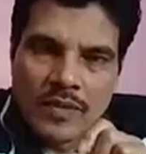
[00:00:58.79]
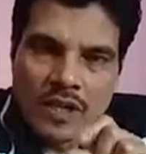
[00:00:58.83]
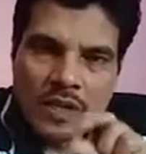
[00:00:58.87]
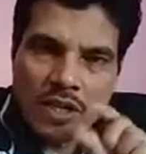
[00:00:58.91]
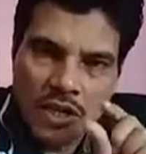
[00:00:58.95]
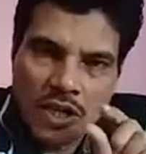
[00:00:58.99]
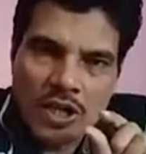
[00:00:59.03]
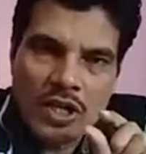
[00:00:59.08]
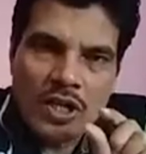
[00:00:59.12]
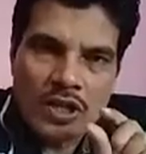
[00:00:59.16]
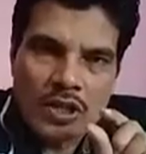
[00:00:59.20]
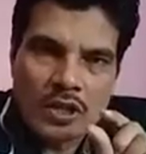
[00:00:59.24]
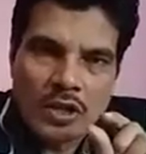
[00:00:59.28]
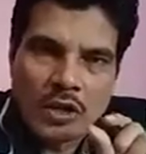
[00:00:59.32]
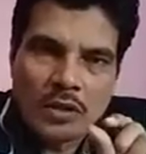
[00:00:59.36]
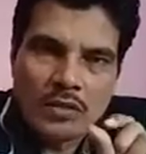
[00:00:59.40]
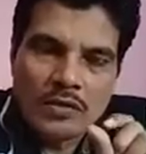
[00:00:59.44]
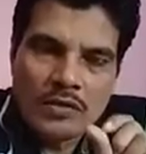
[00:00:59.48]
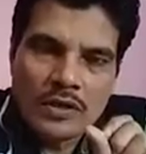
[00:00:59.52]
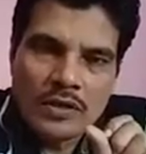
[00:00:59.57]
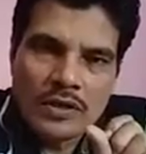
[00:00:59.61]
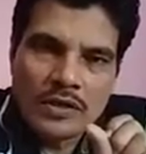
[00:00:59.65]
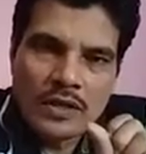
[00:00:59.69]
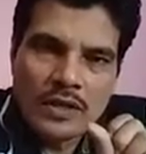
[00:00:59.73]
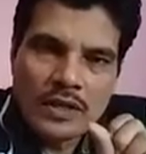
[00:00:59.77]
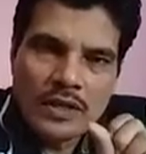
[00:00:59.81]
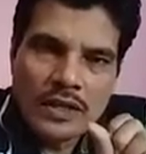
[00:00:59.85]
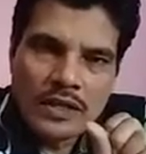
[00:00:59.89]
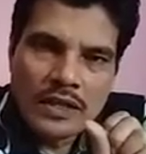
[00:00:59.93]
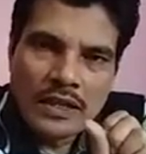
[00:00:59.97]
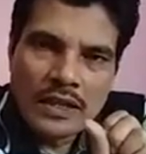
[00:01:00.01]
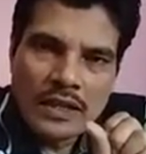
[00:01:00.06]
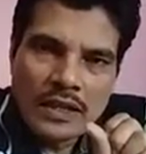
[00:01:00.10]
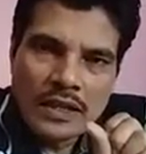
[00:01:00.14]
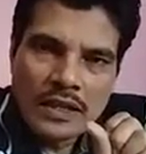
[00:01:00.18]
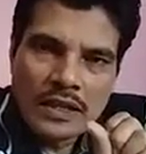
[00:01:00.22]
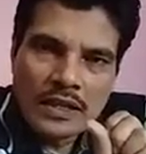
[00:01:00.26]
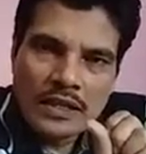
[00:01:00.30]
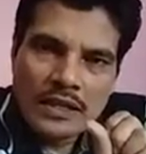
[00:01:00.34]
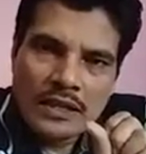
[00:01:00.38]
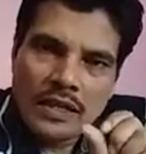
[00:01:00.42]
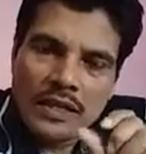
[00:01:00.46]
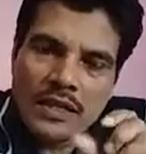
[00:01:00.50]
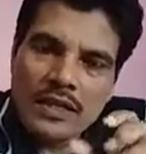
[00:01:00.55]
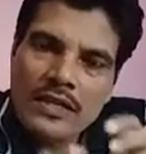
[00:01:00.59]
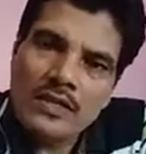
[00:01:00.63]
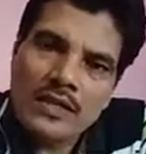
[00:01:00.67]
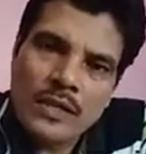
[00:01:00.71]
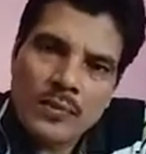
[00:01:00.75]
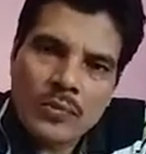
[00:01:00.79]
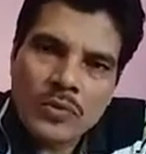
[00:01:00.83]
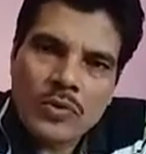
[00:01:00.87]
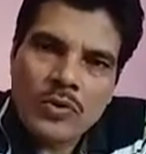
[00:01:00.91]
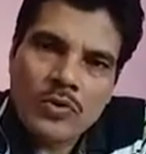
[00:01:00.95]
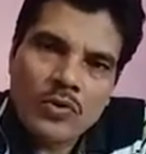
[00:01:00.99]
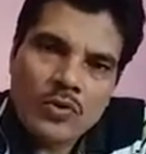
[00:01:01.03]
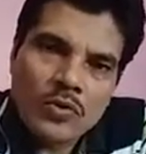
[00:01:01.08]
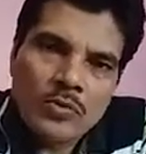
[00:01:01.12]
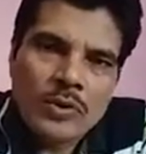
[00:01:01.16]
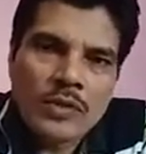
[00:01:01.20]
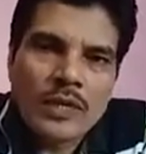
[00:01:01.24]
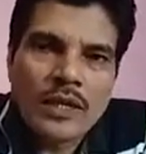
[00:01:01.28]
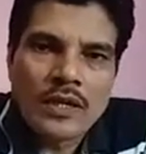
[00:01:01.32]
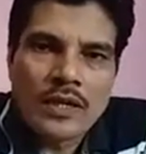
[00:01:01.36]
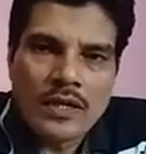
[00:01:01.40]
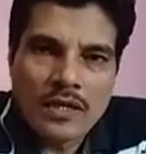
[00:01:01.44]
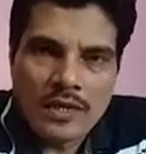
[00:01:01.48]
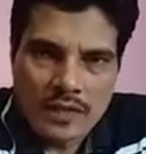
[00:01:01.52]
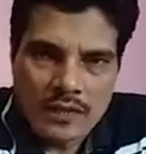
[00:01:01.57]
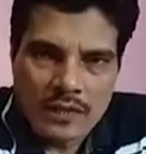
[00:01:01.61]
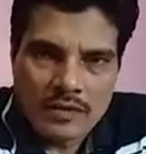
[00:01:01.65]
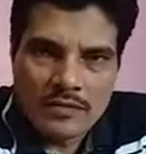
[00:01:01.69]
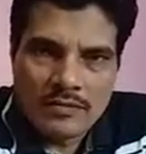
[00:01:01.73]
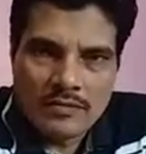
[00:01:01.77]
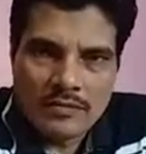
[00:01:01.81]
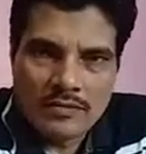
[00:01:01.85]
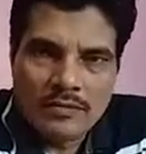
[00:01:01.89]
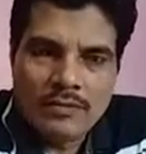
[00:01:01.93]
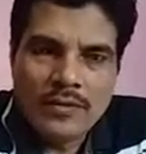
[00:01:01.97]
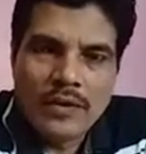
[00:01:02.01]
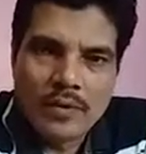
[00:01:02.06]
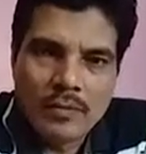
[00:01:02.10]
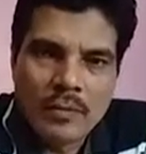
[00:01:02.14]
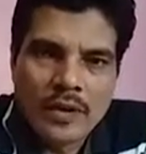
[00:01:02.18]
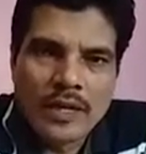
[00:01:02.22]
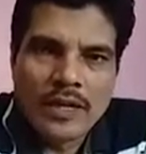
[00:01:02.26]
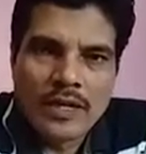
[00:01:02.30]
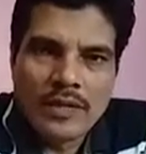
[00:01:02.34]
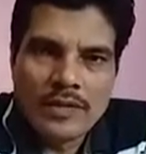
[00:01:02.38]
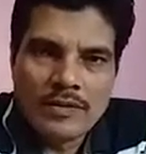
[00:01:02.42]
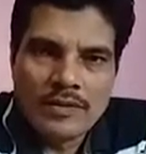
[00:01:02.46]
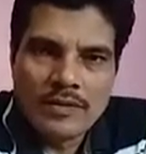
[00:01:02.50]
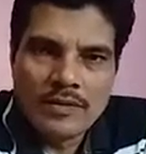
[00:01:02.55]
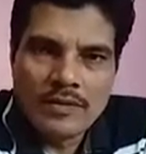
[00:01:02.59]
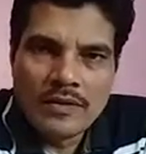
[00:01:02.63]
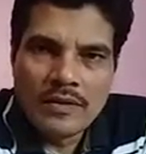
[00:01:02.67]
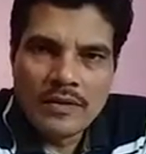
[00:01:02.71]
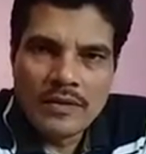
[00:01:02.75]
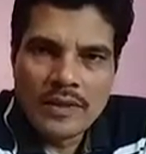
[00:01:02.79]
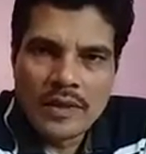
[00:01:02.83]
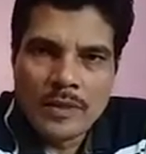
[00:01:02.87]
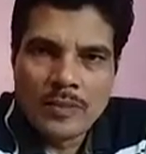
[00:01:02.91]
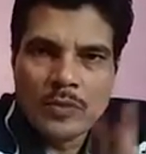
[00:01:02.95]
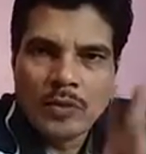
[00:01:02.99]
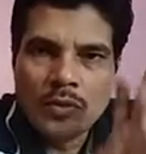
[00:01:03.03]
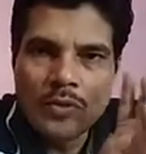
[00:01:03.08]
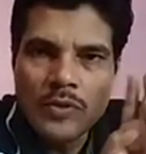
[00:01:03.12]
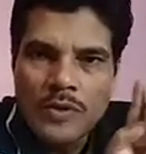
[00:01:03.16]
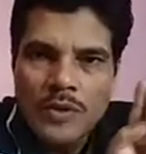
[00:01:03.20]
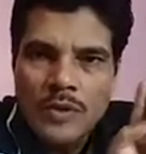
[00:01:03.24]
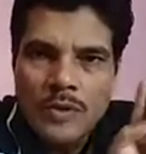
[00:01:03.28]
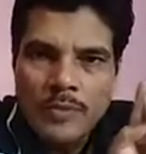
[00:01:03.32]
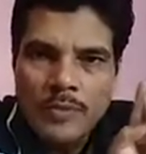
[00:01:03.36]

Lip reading: E sound, that is supposed to be the girl, female. Suppose